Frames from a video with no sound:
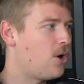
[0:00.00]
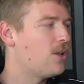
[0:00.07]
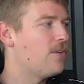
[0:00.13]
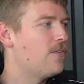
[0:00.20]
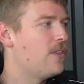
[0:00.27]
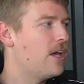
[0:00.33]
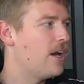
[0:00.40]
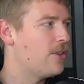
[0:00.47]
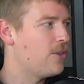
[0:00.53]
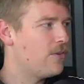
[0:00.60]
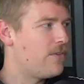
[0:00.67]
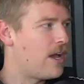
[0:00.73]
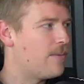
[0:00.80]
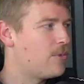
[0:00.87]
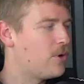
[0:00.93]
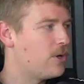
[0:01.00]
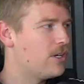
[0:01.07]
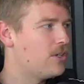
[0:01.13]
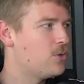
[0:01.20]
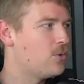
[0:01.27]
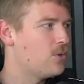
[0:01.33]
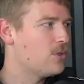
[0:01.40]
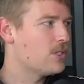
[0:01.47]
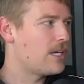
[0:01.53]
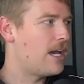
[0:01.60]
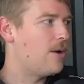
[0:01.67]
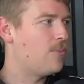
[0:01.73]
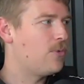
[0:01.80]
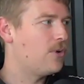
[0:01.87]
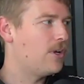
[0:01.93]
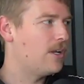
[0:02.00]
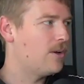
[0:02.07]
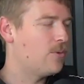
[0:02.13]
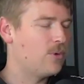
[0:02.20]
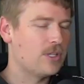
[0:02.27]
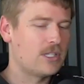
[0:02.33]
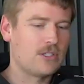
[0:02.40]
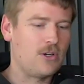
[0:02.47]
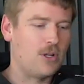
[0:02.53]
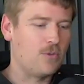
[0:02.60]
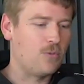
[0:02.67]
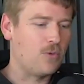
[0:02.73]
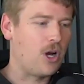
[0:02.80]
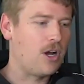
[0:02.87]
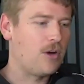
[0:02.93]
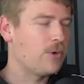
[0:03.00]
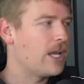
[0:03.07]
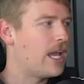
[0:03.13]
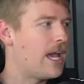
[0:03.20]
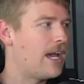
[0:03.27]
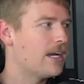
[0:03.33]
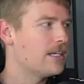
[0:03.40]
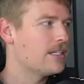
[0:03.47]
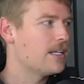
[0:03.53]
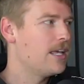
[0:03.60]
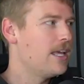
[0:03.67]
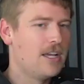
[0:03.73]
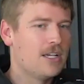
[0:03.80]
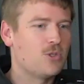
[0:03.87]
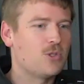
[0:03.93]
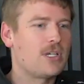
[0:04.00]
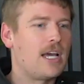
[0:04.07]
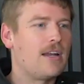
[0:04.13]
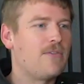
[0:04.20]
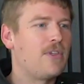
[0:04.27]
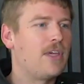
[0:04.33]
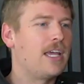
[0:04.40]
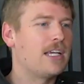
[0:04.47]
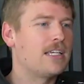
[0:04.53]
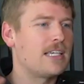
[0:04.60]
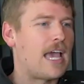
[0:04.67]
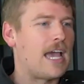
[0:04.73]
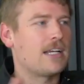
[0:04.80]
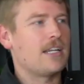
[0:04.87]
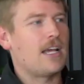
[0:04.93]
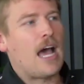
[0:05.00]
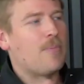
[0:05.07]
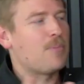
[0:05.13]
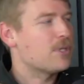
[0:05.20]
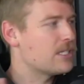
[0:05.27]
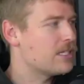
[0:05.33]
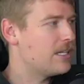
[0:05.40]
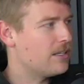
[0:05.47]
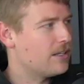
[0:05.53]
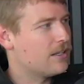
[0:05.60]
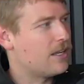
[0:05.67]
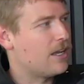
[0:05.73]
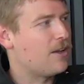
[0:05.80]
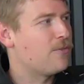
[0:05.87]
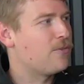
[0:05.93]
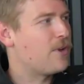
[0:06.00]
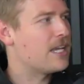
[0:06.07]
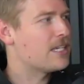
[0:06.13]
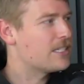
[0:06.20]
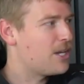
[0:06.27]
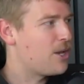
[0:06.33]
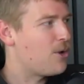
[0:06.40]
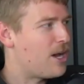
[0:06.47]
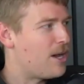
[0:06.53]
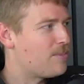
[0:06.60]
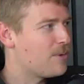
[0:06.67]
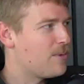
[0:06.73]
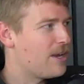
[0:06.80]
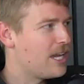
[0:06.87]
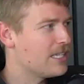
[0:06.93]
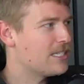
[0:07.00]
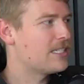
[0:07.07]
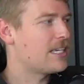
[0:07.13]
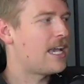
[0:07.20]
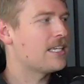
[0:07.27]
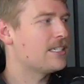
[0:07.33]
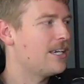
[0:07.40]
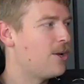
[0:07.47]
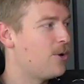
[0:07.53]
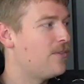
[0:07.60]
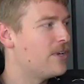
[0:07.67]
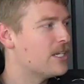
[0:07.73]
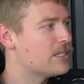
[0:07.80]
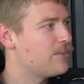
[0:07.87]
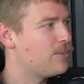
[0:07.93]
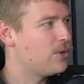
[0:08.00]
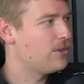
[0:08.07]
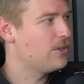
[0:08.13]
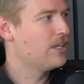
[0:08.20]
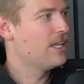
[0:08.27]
All of the other vibe coding tools output what's called raw React. So it's kind of the exact opposite of SEO optimized. It's SEO invisible.